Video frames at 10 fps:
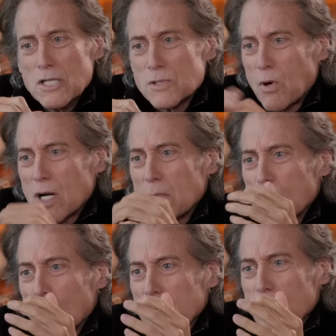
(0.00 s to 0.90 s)
it's part of my
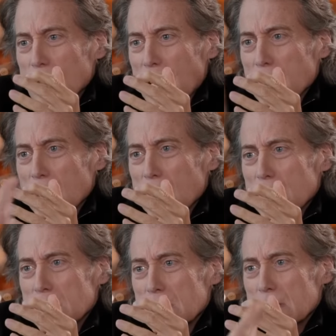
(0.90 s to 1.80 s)
working vocabulary?
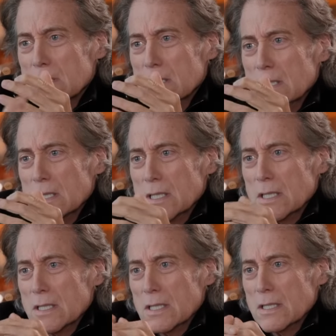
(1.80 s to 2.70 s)
Yes,
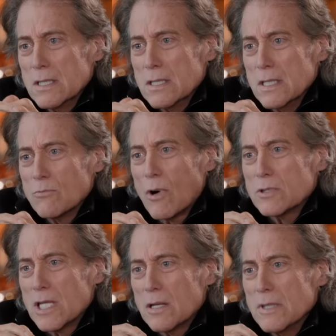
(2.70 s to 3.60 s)
yes. And what would
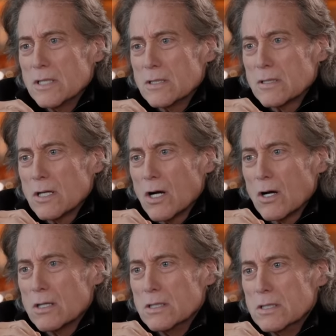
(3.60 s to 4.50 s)
that mean to
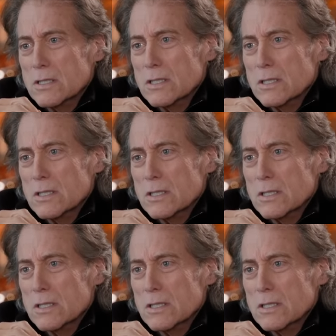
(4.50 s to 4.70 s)
her? That means